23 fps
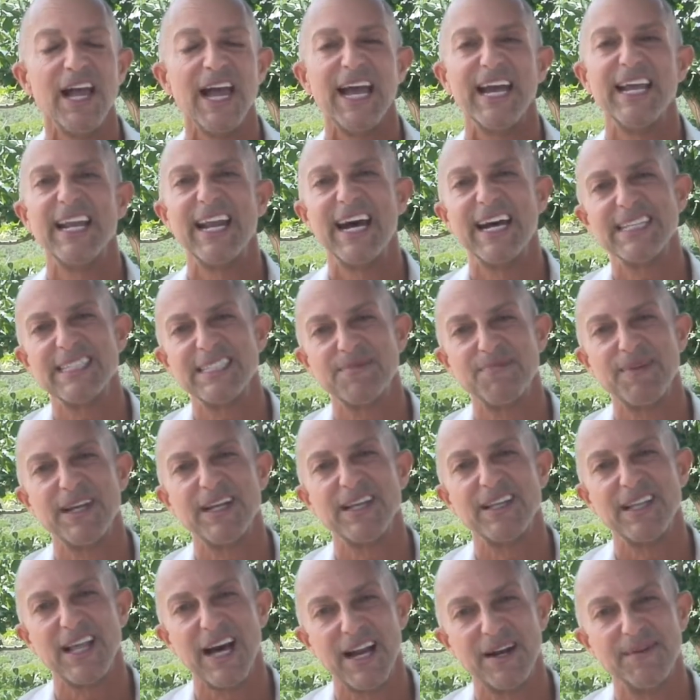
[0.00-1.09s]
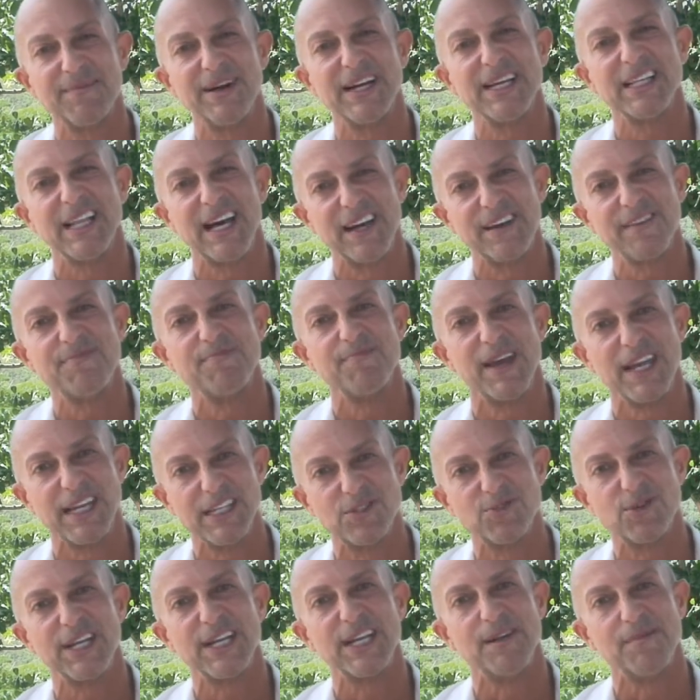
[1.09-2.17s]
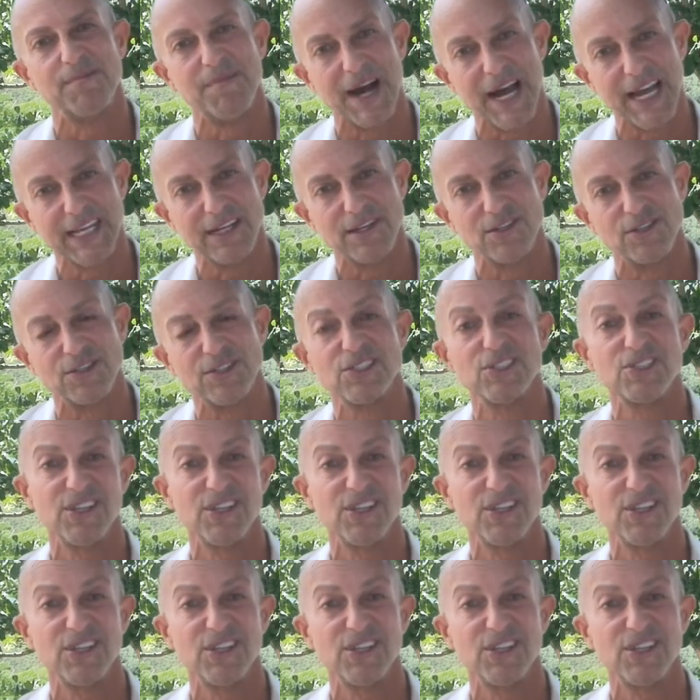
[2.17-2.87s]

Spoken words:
and not spend a lot of my life majoring in minors.